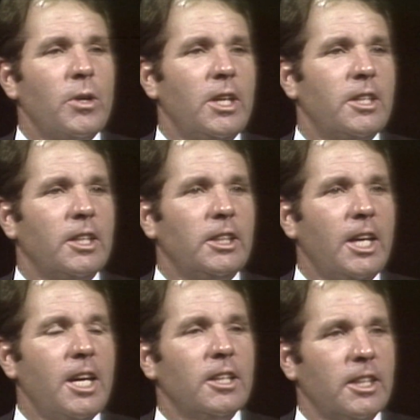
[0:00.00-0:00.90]
need to
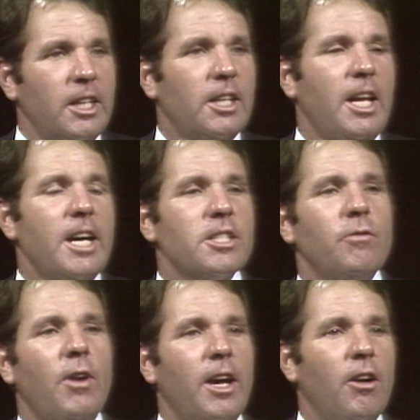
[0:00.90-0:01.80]
legally
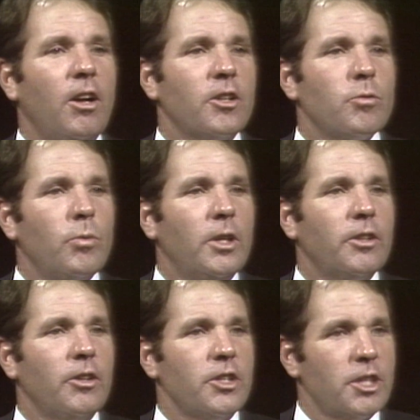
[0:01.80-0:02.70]
classify it all as
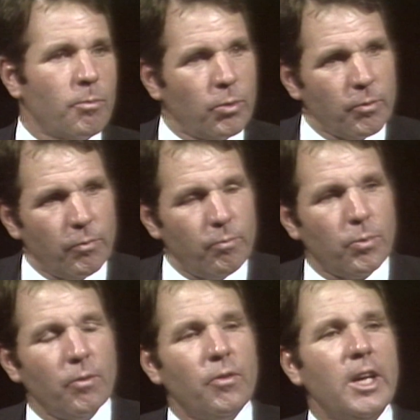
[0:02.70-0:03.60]
wilderness and pre
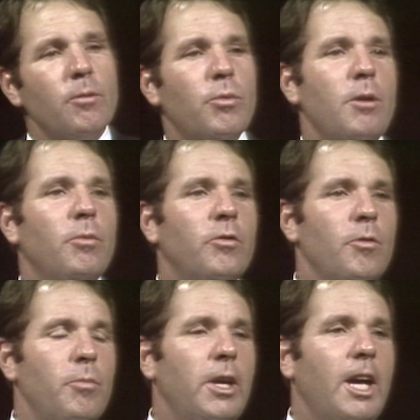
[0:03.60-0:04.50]
prevent people
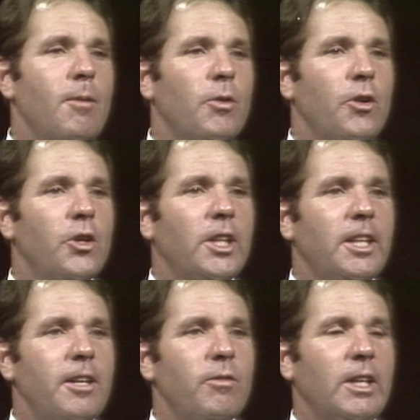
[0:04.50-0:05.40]
from being able to earn a
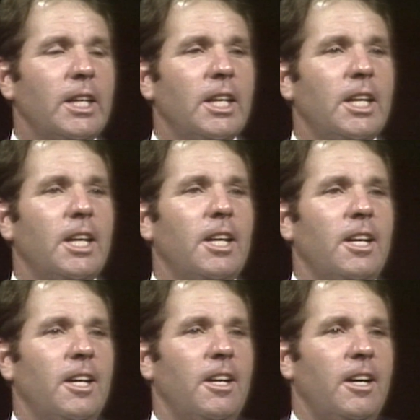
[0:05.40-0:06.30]
living
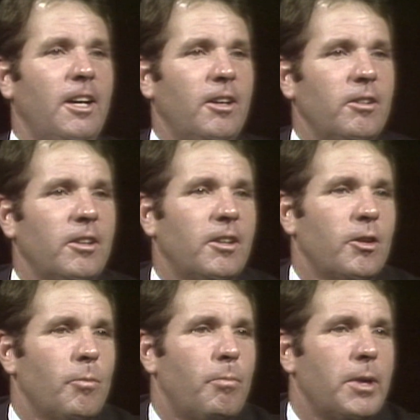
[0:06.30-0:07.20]
uh,
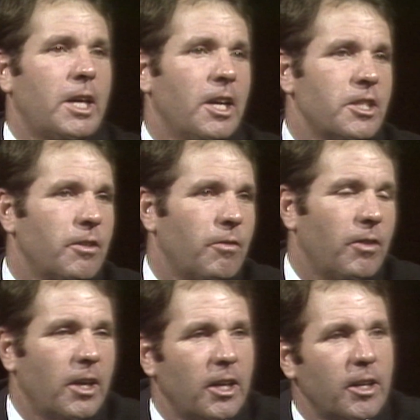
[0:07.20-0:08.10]
because of
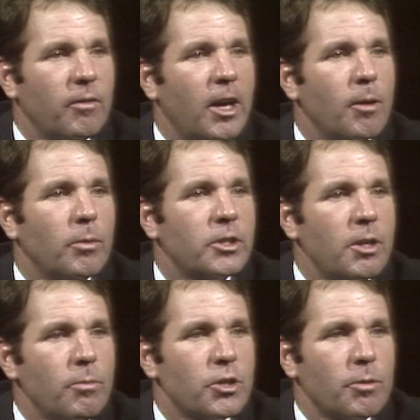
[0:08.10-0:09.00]
uh, unavailable
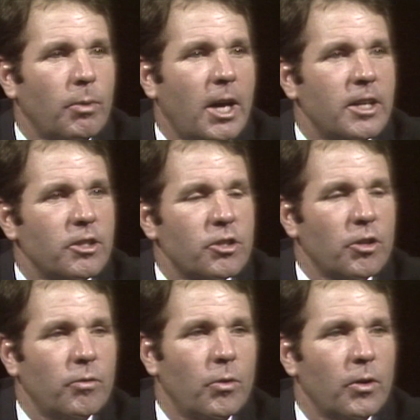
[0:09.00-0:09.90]
timber supplies and
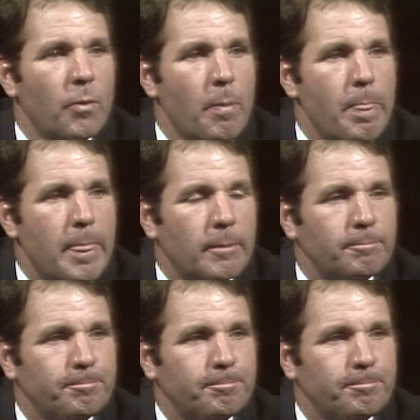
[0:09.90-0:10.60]
so forth. So would you